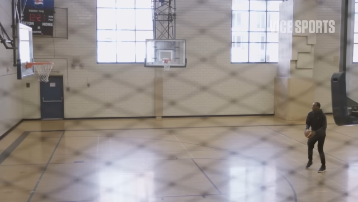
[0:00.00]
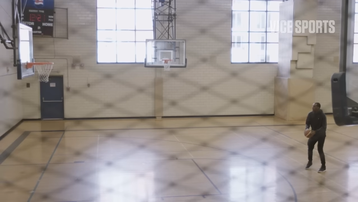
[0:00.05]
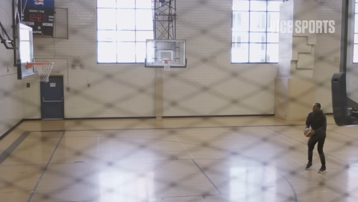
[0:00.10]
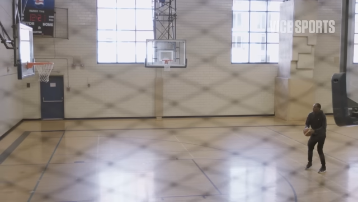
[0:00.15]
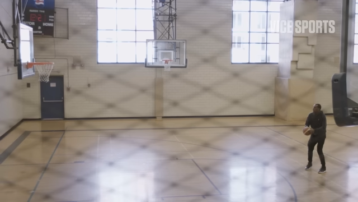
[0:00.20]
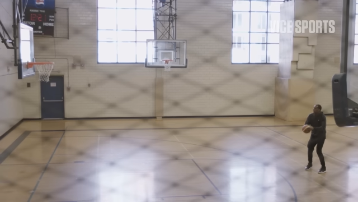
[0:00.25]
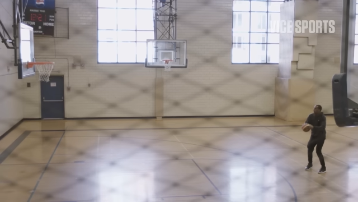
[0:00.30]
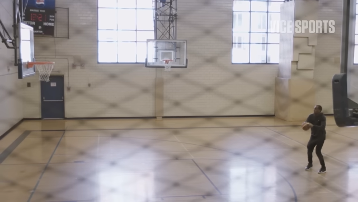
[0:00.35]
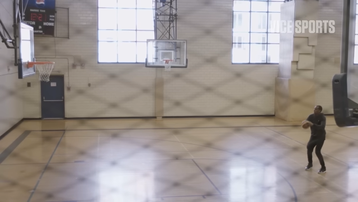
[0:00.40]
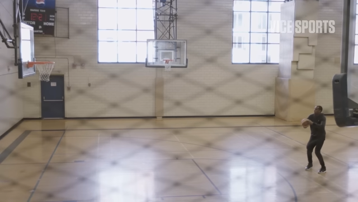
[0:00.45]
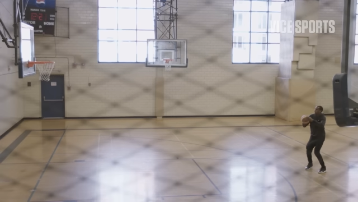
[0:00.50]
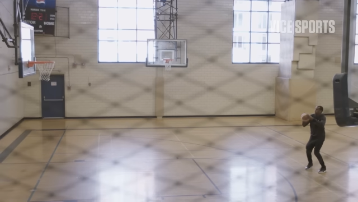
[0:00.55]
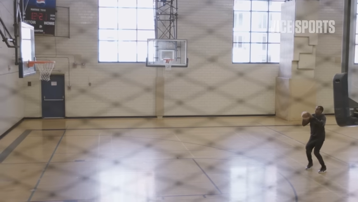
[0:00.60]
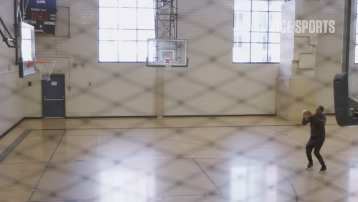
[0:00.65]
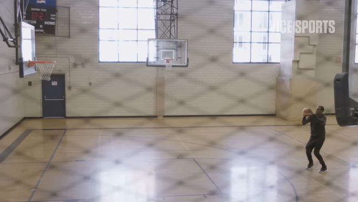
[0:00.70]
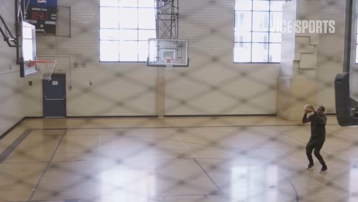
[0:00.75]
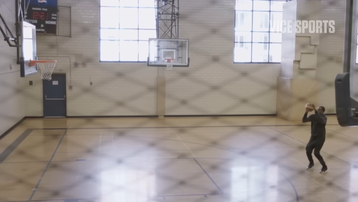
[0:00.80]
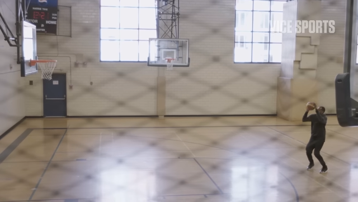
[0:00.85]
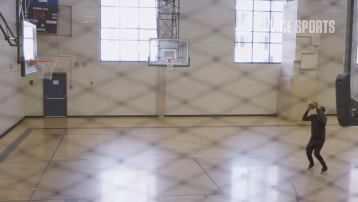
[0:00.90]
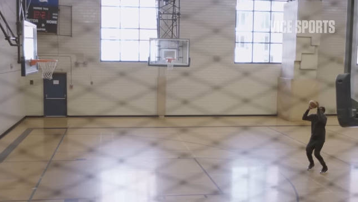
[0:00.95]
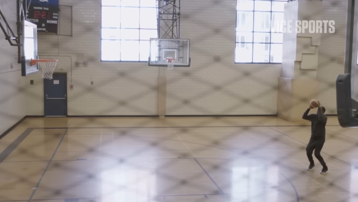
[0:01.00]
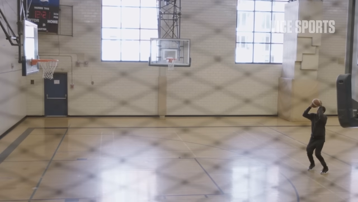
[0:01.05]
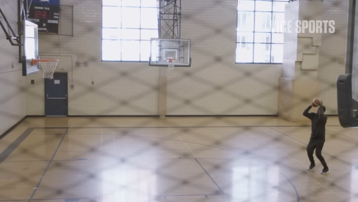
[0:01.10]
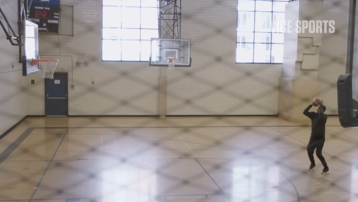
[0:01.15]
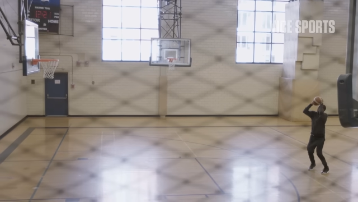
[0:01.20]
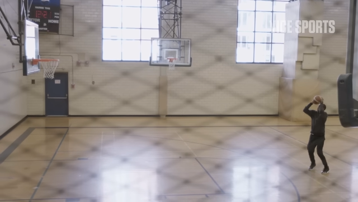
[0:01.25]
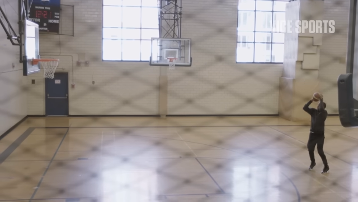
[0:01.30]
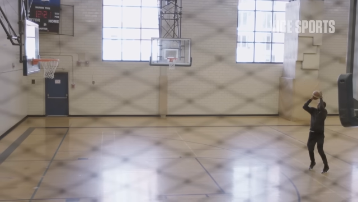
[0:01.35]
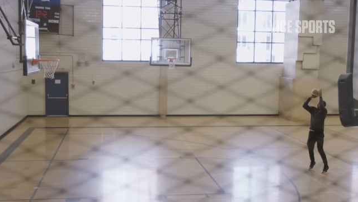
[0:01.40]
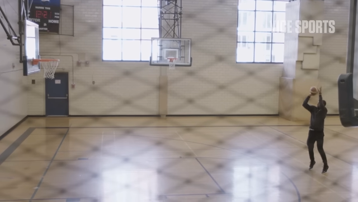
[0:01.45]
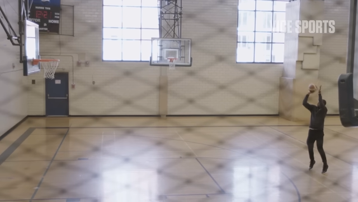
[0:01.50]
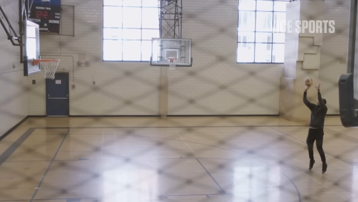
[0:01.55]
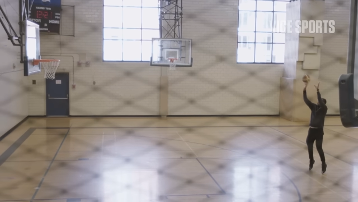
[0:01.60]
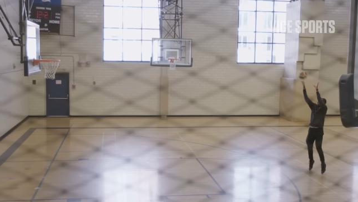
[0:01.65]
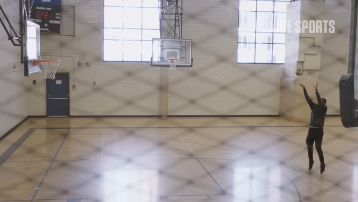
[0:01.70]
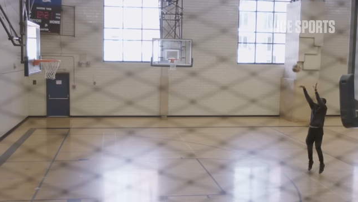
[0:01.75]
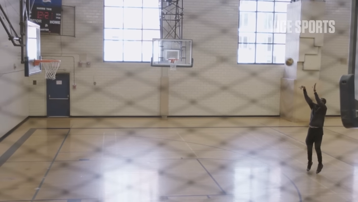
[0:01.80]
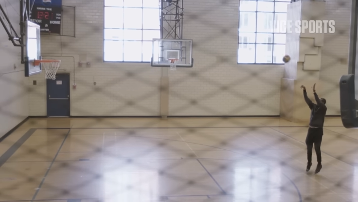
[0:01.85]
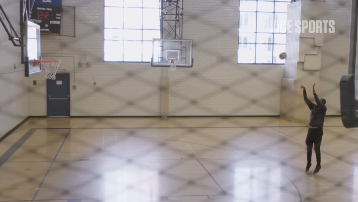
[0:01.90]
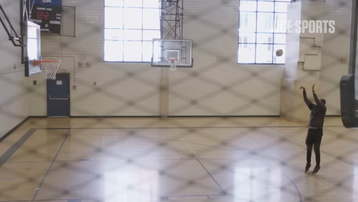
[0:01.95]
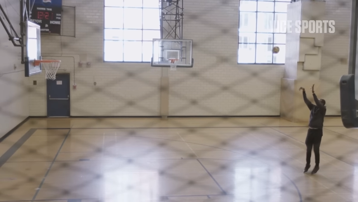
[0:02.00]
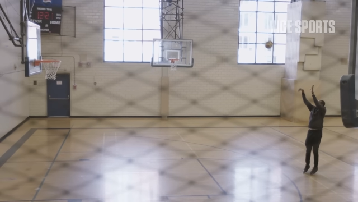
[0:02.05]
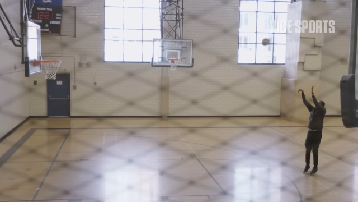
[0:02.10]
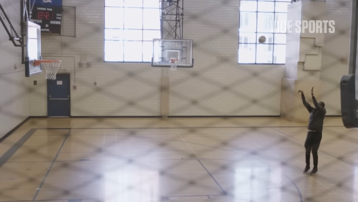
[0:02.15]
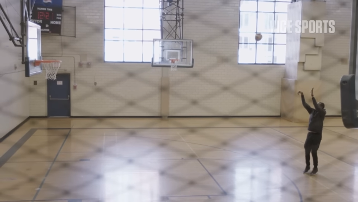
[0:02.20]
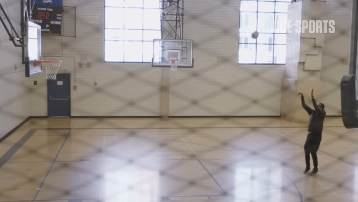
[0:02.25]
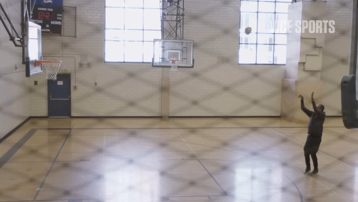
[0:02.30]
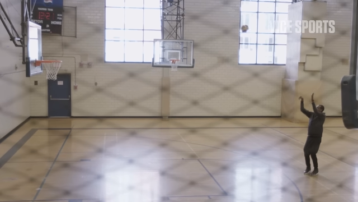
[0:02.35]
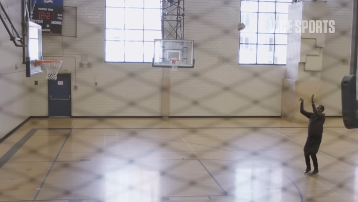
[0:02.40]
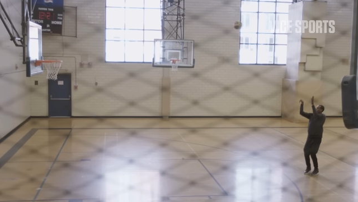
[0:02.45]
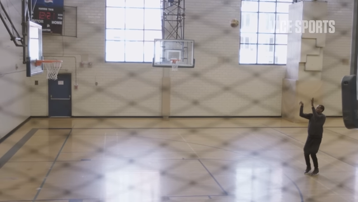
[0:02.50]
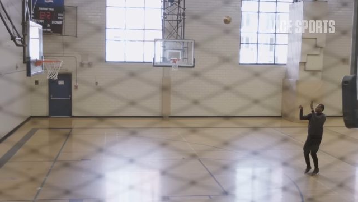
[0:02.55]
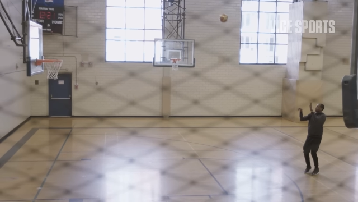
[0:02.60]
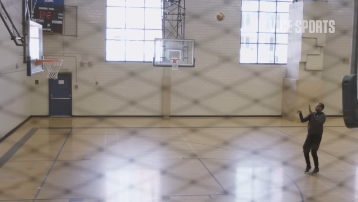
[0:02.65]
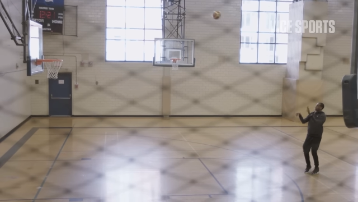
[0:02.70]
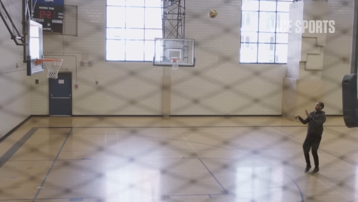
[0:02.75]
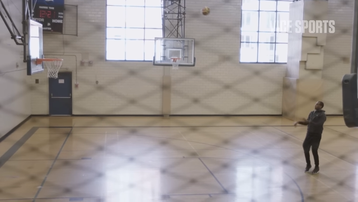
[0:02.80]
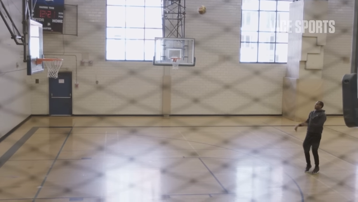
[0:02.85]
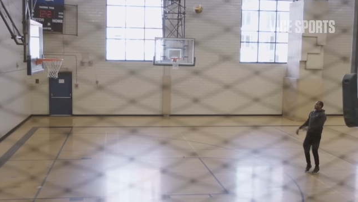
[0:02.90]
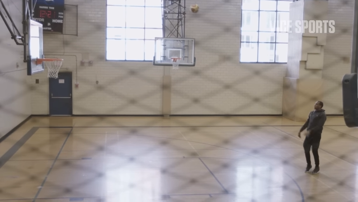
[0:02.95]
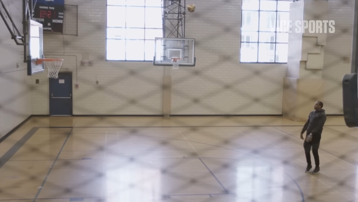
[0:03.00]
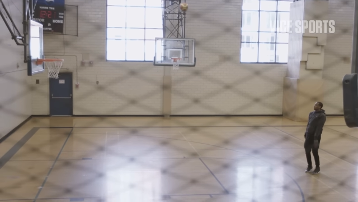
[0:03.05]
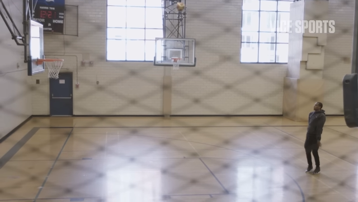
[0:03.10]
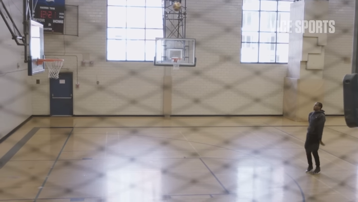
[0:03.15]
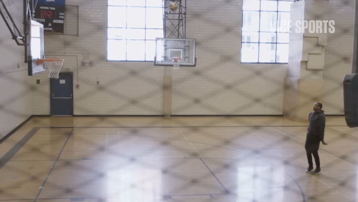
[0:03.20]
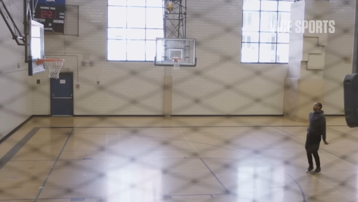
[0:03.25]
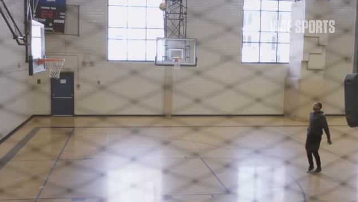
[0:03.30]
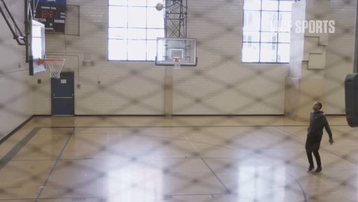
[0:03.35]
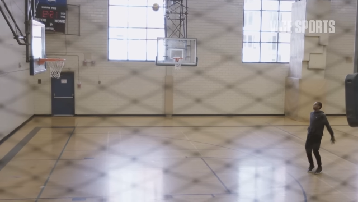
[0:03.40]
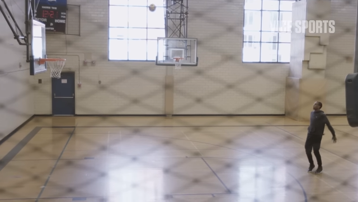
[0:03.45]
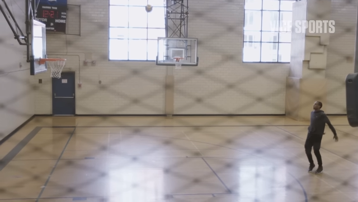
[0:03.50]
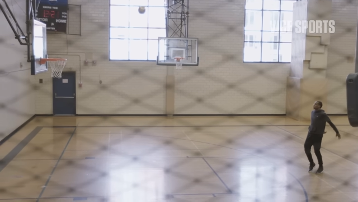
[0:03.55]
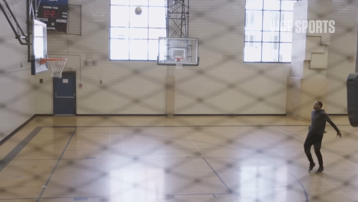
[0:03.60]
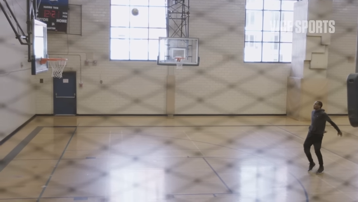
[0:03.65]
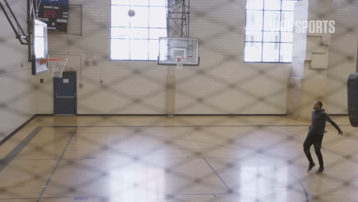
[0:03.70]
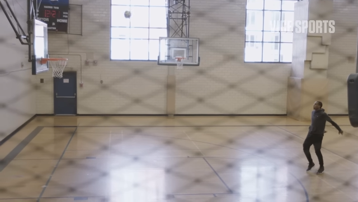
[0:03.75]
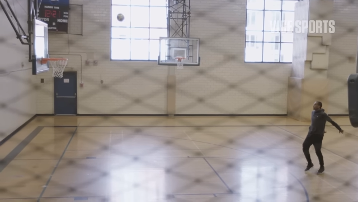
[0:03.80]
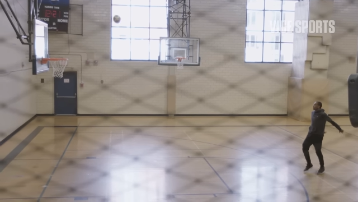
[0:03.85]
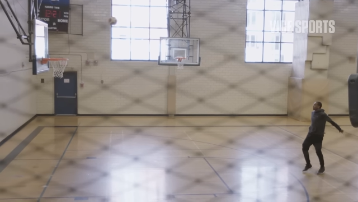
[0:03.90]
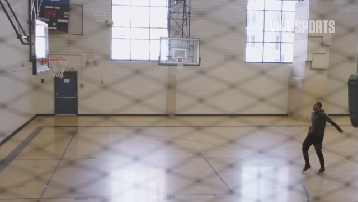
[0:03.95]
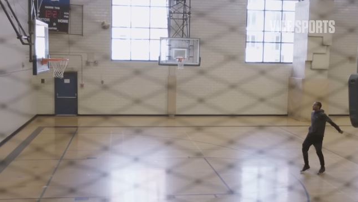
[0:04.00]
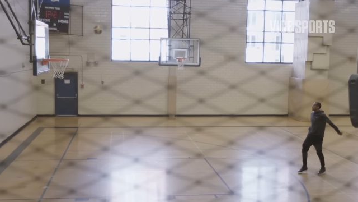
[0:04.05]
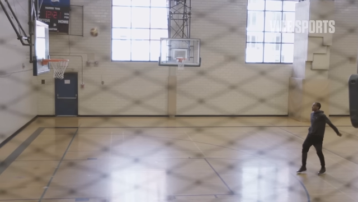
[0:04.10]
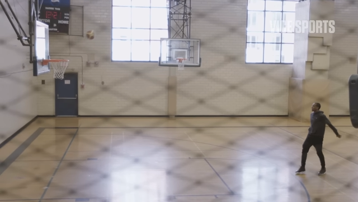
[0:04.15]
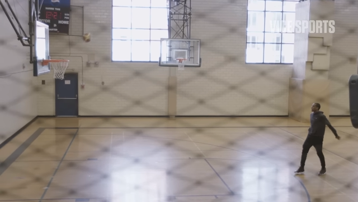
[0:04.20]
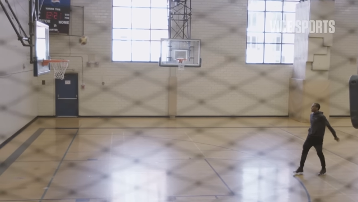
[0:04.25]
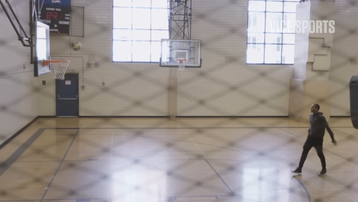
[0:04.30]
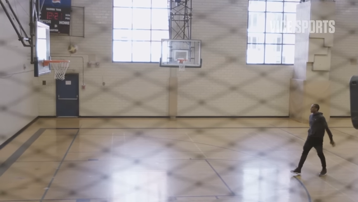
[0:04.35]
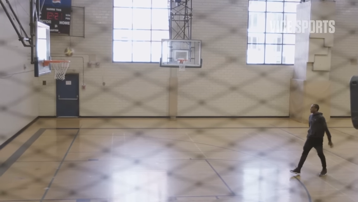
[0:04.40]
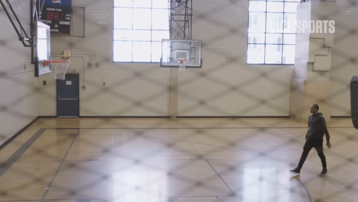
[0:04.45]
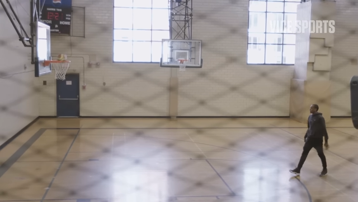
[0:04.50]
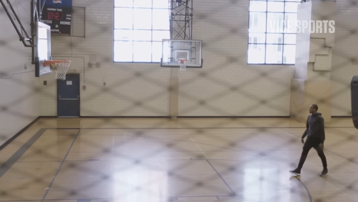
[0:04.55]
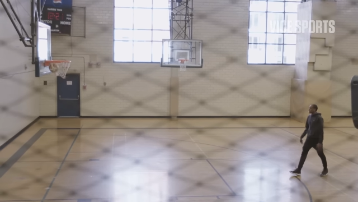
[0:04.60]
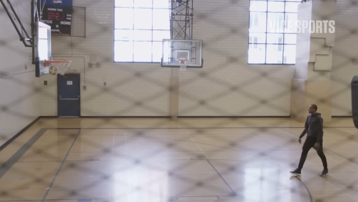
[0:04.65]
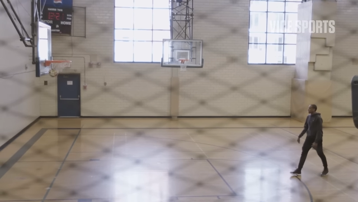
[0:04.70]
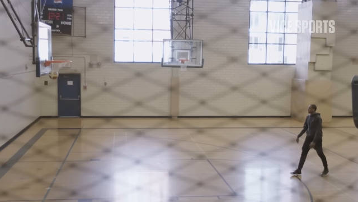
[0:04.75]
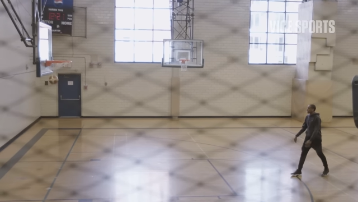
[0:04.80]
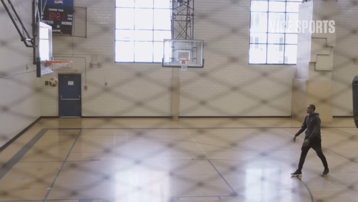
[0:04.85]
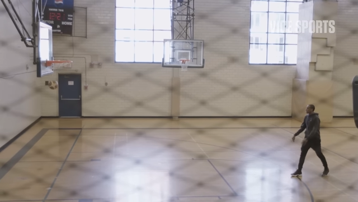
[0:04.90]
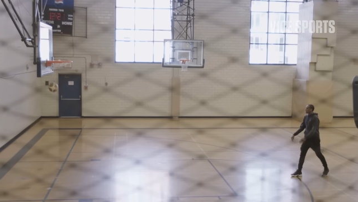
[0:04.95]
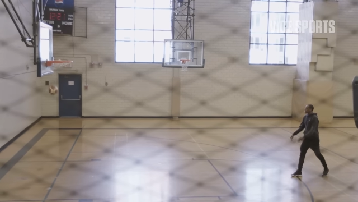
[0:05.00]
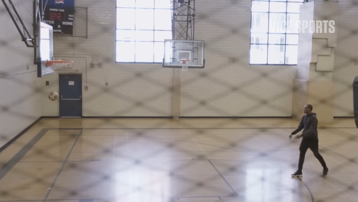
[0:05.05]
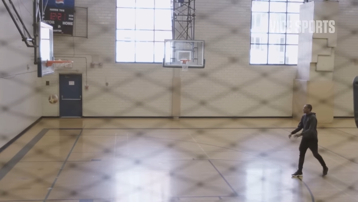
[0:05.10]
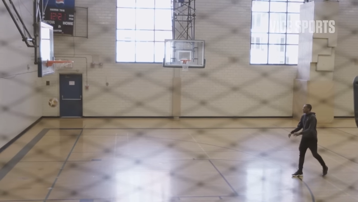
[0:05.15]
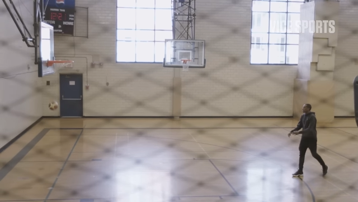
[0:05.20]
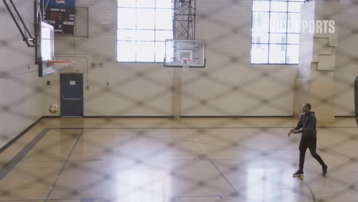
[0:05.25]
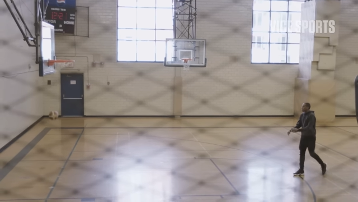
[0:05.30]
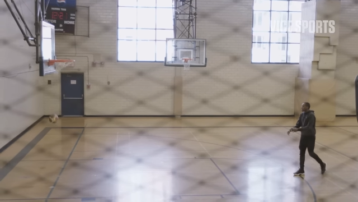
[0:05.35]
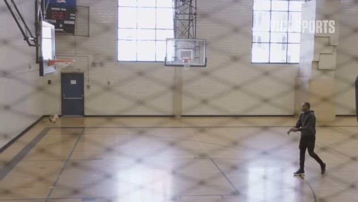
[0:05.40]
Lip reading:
[unreadable: no face in view]